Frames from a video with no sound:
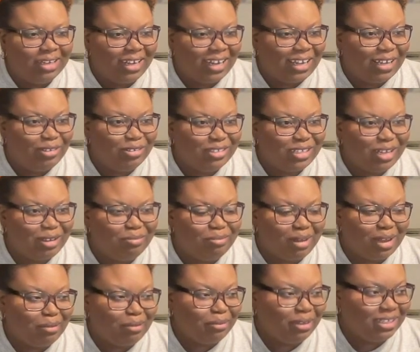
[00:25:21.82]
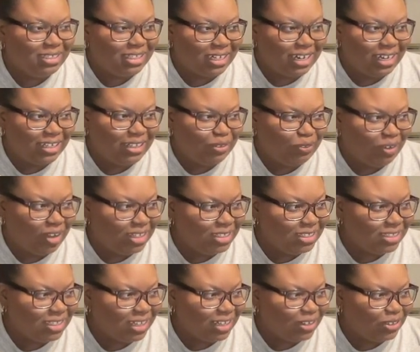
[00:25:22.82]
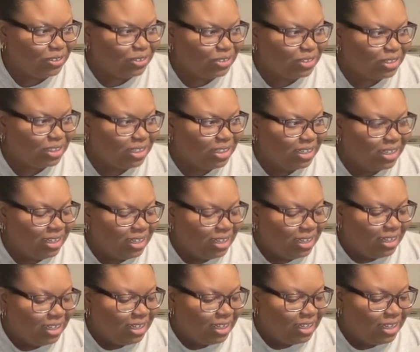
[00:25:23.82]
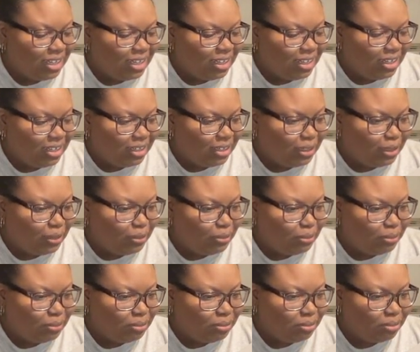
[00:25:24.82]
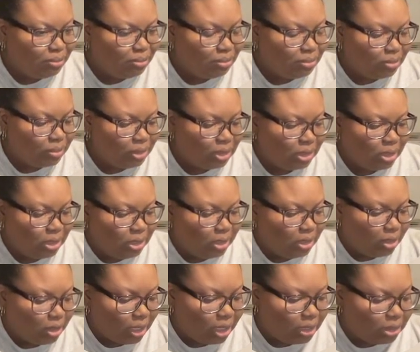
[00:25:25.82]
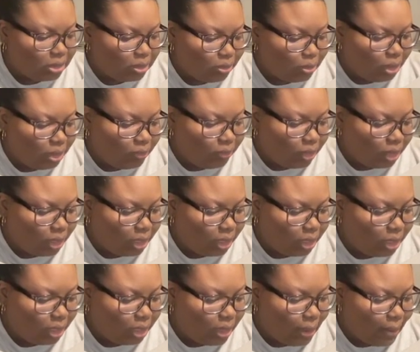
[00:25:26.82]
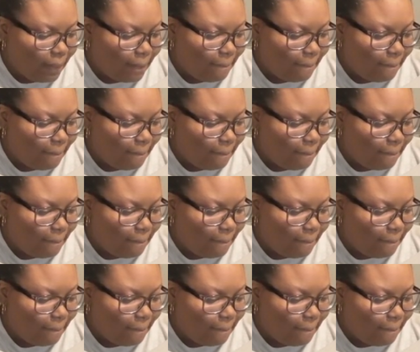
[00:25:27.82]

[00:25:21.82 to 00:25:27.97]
I keep saying Bambi because I like the way it sounds. Um, Okay, so what if I...